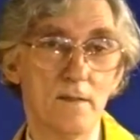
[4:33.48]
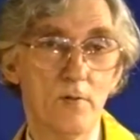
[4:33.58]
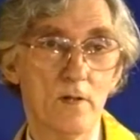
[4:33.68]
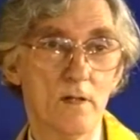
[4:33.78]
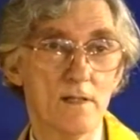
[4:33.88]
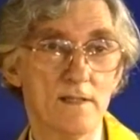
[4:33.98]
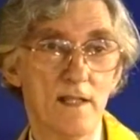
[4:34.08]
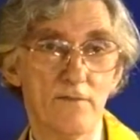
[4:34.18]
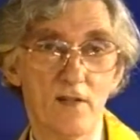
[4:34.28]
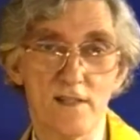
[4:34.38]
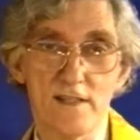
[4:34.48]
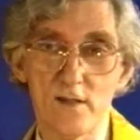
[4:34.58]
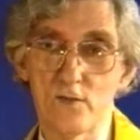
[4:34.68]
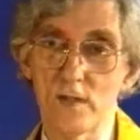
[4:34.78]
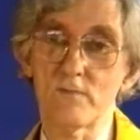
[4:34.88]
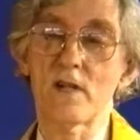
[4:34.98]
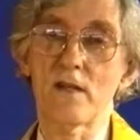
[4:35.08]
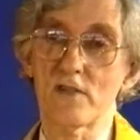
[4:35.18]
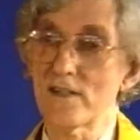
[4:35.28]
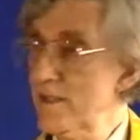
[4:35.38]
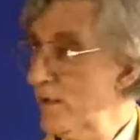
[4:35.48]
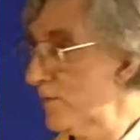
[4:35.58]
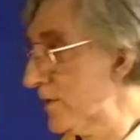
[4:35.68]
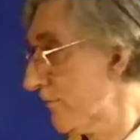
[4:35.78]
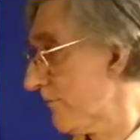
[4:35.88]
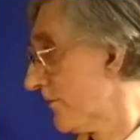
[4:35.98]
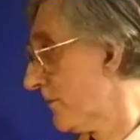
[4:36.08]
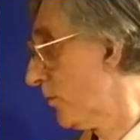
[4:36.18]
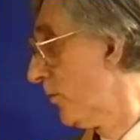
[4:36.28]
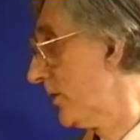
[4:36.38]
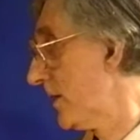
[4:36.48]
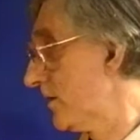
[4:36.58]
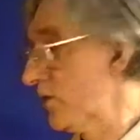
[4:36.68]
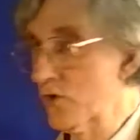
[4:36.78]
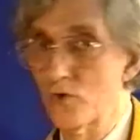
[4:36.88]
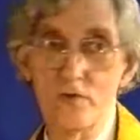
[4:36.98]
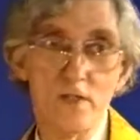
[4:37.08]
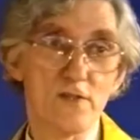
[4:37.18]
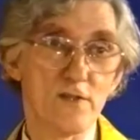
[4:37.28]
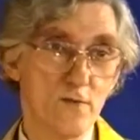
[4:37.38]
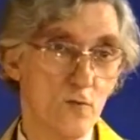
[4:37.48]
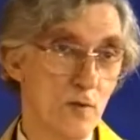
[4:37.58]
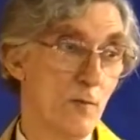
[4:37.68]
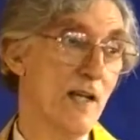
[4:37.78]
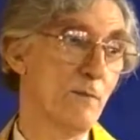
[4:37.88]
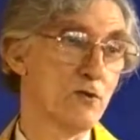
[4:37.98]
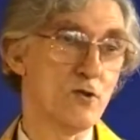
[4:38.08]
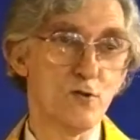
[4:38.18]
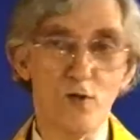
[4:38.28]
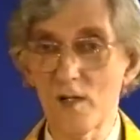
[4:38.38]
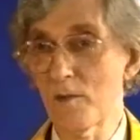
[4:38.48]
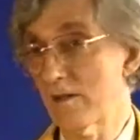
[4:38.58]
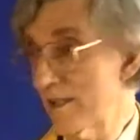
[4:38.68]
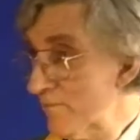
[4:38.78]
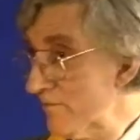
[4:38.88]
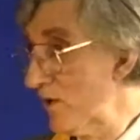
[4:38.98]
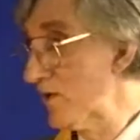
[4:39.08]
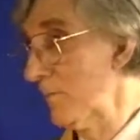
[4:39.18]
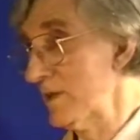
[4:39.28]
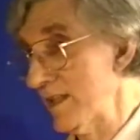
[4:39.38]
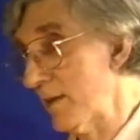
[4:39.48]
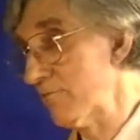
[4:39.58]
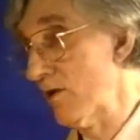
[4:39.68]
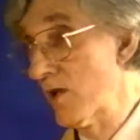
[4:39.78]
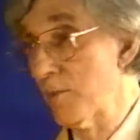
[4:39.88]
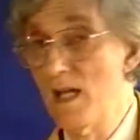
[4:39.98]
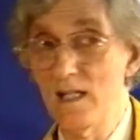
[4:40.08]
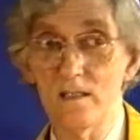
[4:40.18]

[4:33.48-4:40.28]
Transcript: because they felt so deprived and so different from all the other children at school who were able to talk about this program and that program,